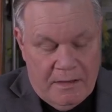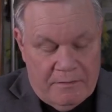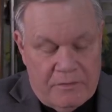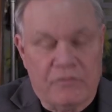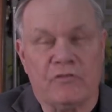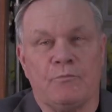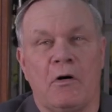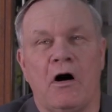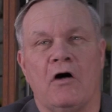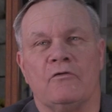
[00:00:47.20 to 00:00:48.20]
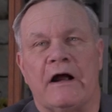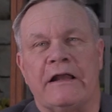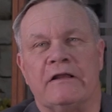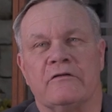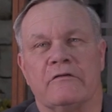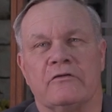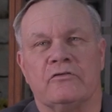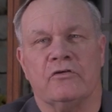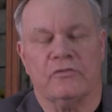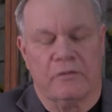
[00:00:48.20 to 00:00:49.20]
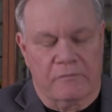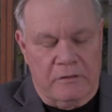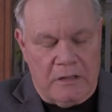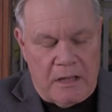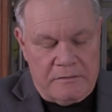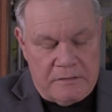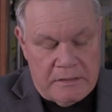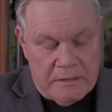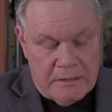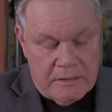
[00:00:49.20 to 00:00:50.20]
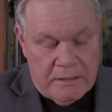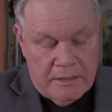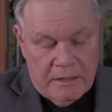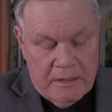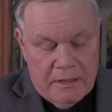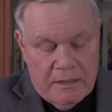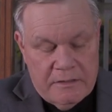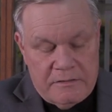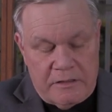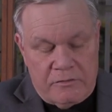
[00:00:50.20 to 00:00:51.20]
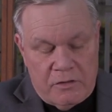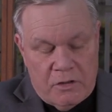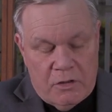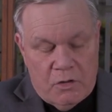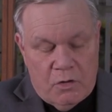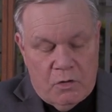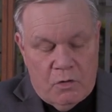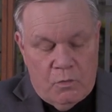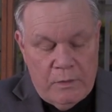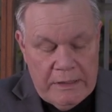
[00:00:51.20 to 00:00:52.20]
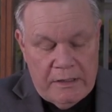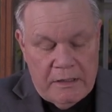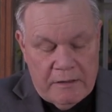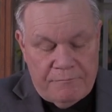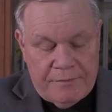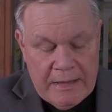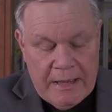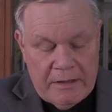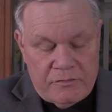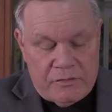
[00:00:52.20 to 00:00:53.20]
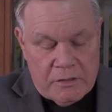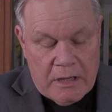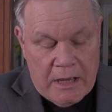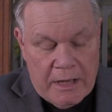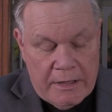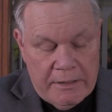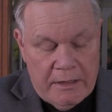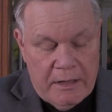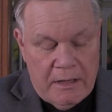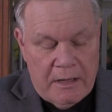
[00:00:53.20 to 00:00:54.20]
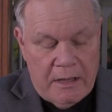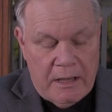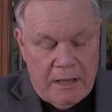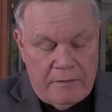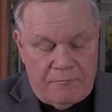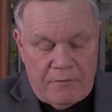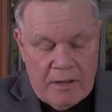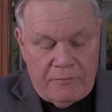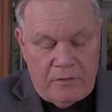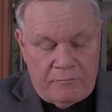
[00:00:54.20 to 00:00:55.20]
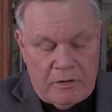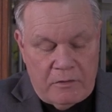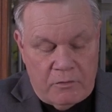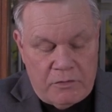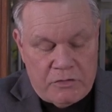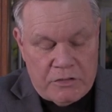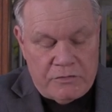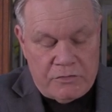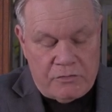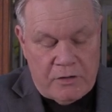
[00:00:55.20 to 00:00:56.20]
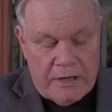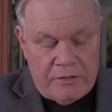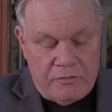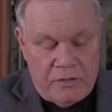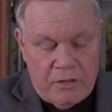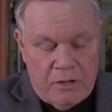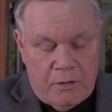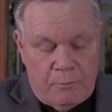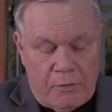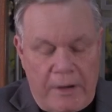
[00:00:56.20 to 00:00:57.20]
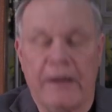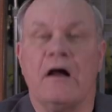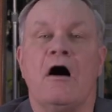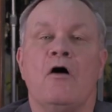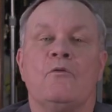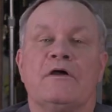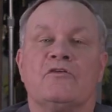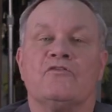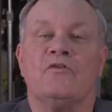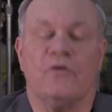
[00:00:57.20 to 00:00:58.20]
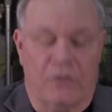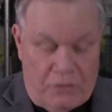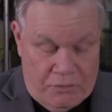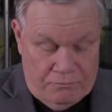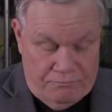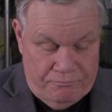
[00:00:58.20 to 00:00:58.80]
And this is Paul writing to the church of Colossae. He says, "We give thanks to God and the Father of our Lord Jesus Christ, praying always for you,